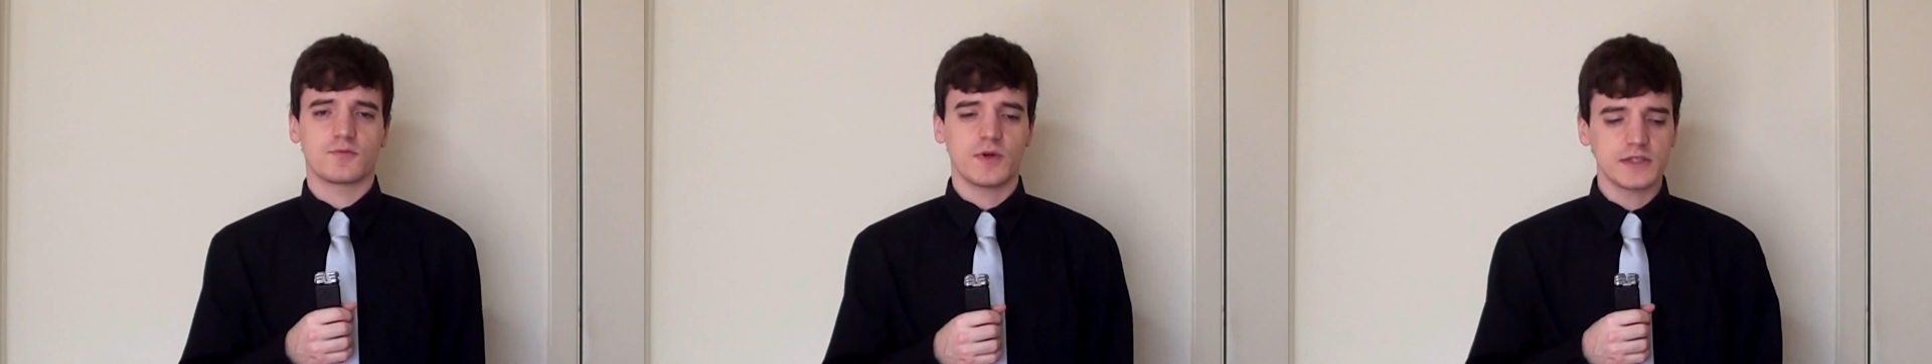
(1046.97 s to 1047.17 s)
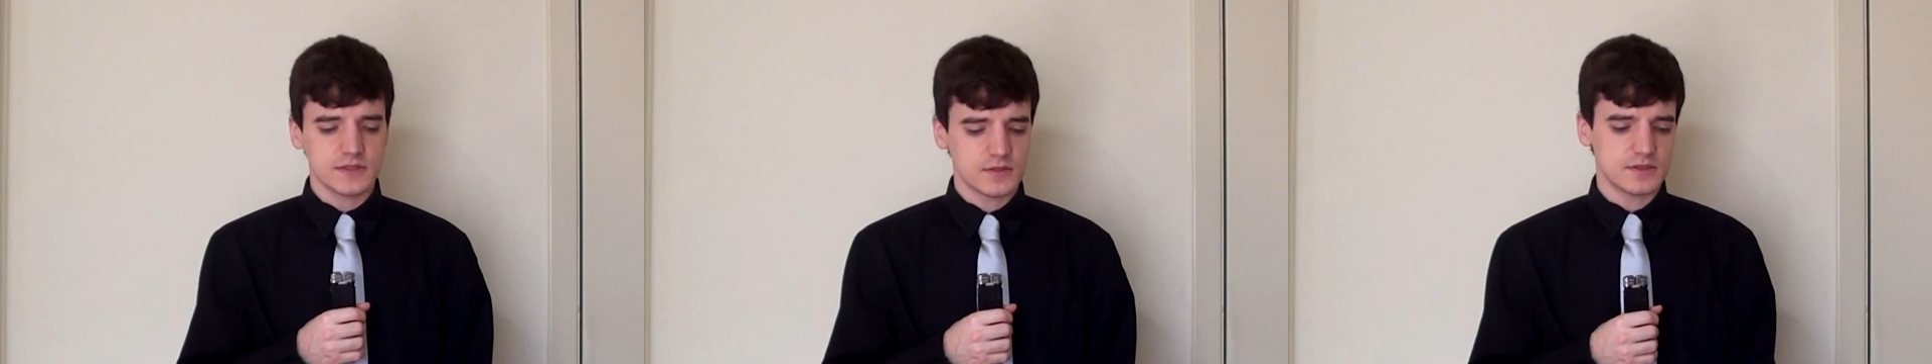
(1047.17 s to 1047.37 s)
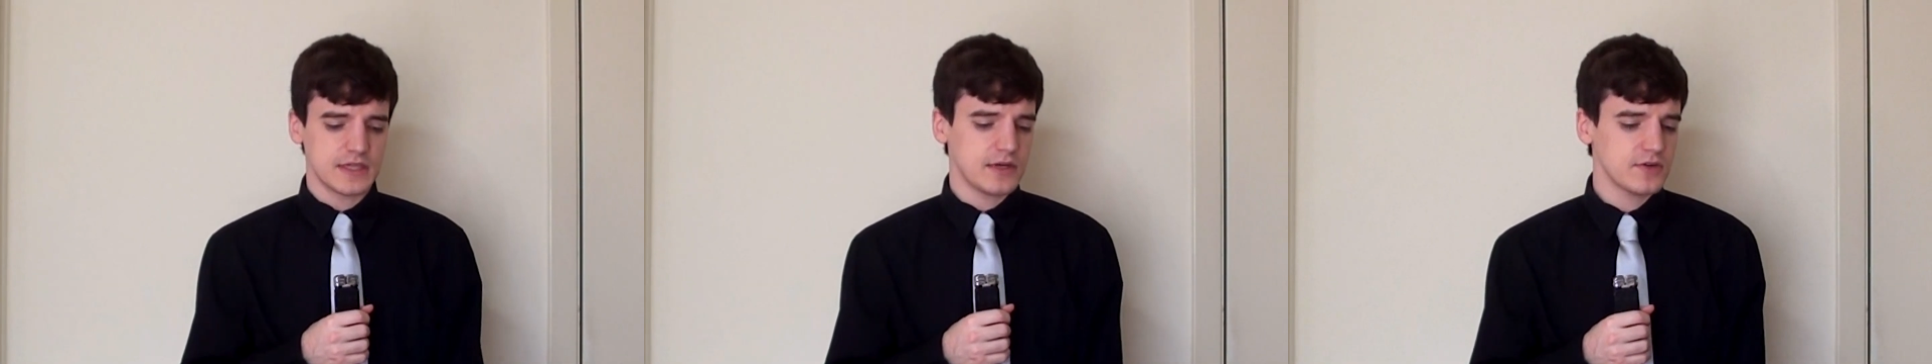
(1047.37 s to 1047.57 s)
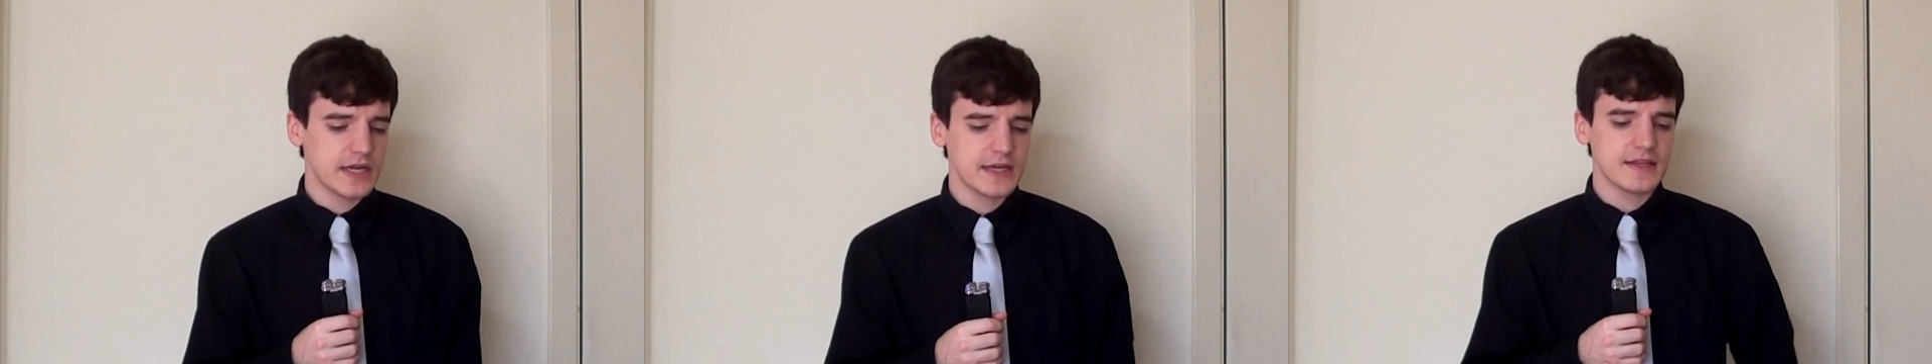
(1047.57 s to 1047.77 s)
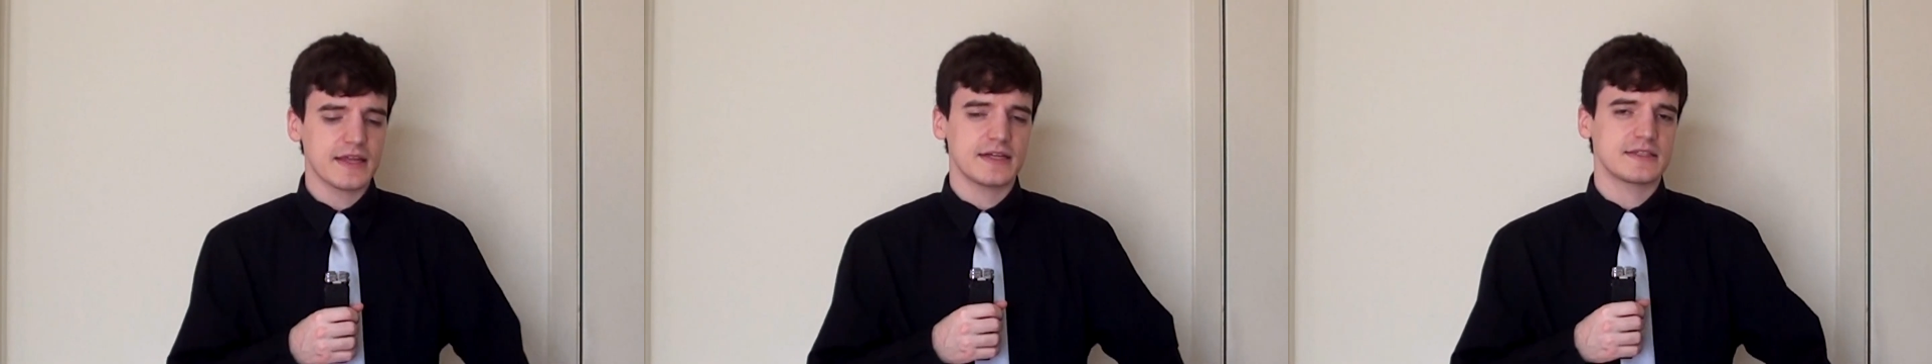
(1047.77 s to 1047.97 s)
wrestlers, they were
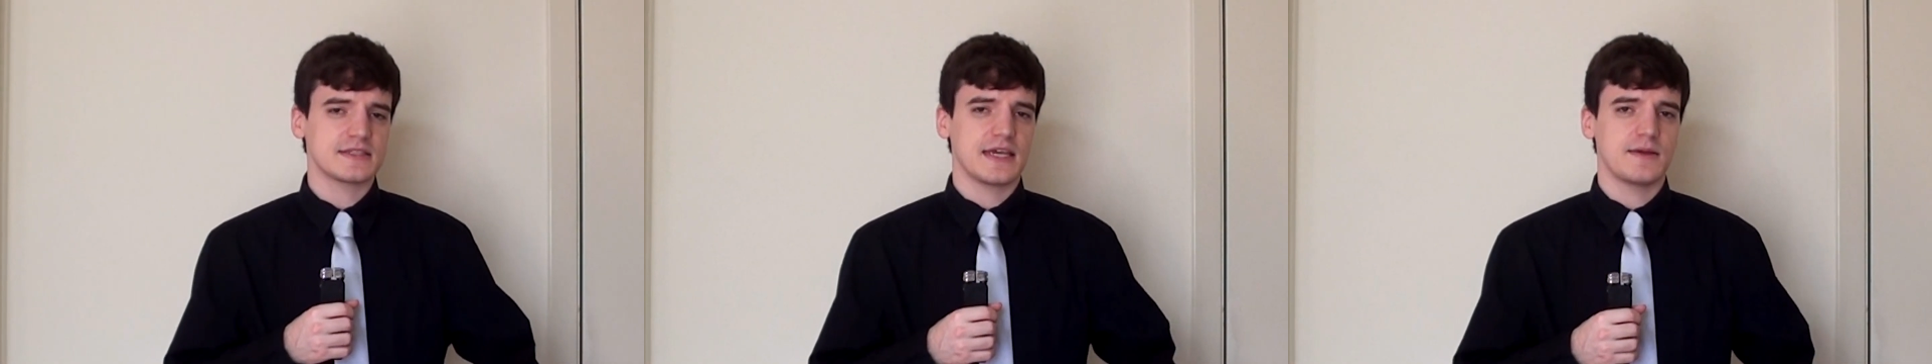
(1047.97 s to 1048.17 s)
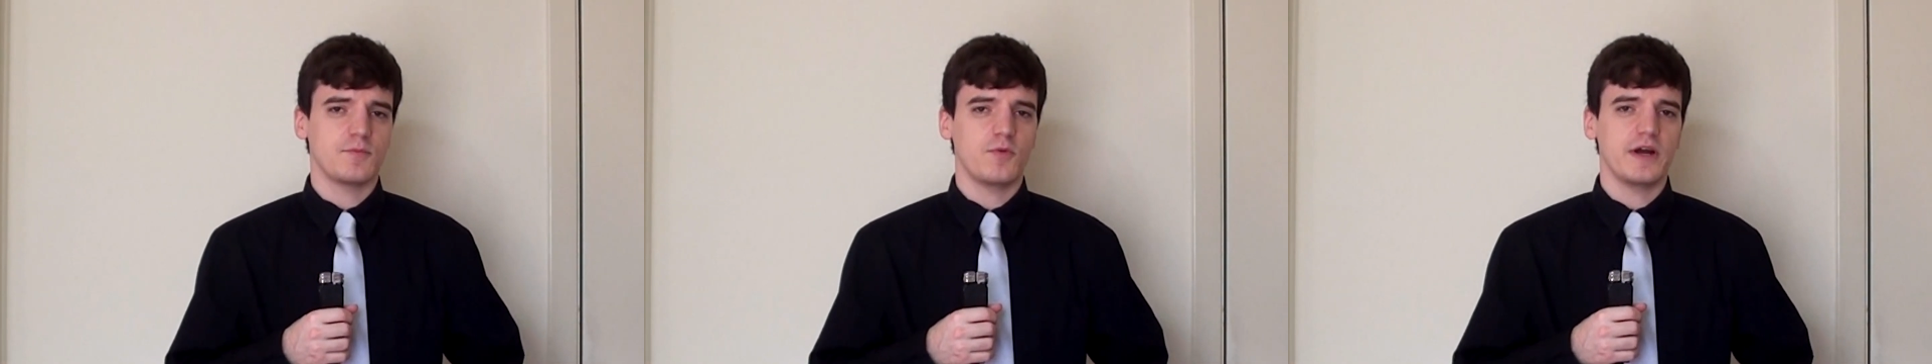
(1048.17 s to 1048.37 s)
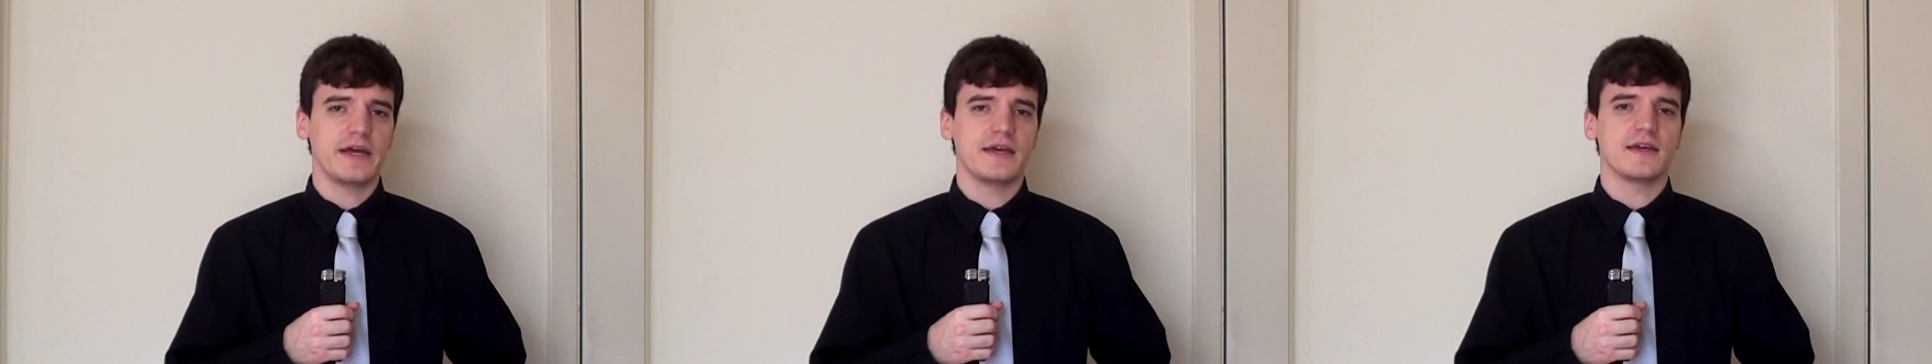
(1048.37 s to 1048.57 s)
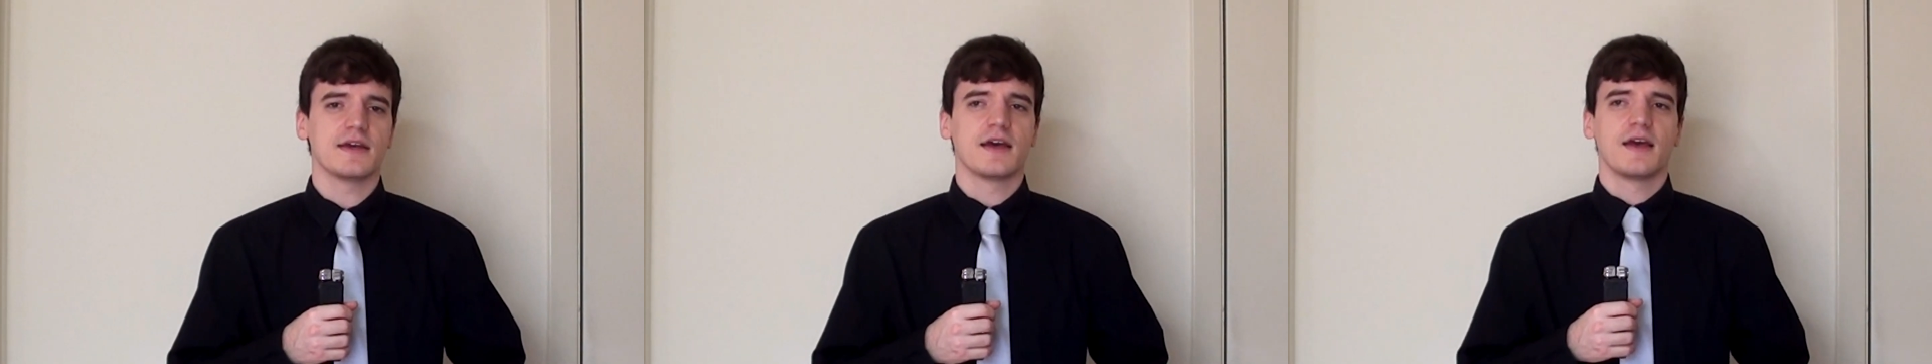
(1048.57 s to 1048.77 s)
kind of that same way.